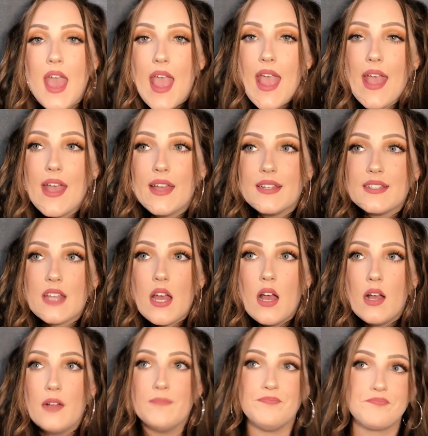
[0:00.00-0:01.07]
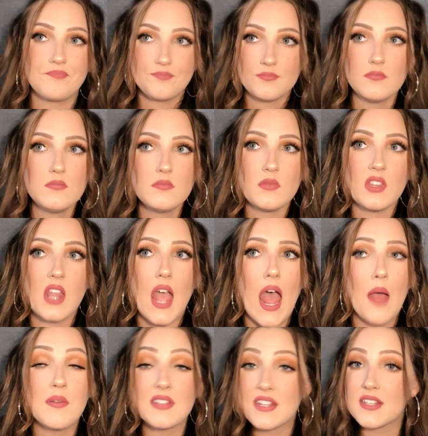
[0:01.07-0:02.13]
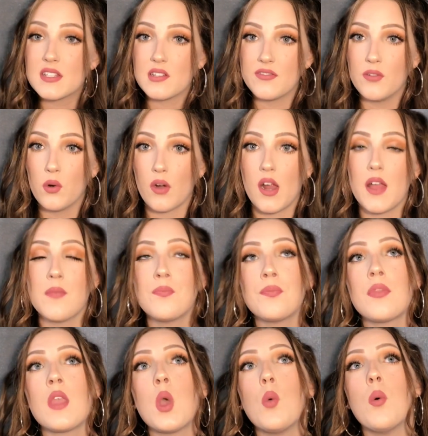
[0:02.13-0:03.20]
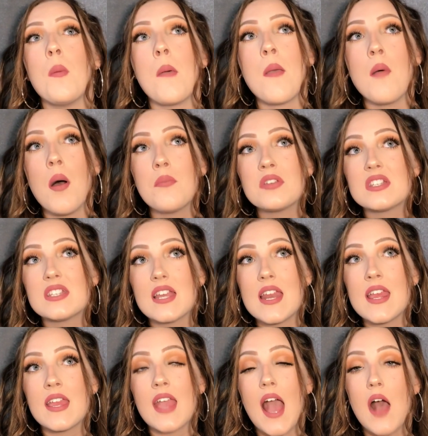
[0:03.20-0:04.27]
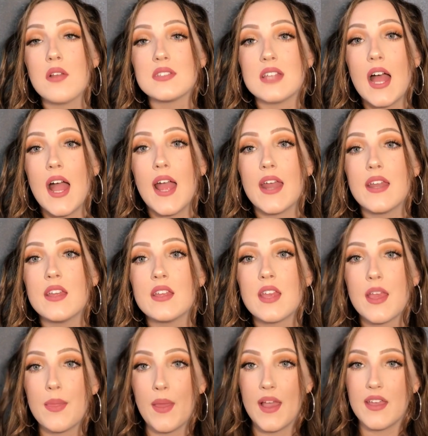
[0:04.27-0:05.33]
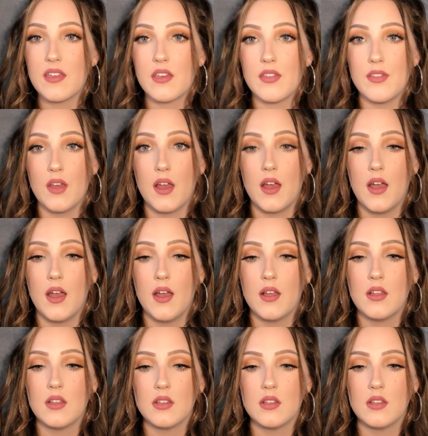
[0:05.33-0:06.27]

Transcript: And I was in Sephora. Well, my mom was sitting outside in like the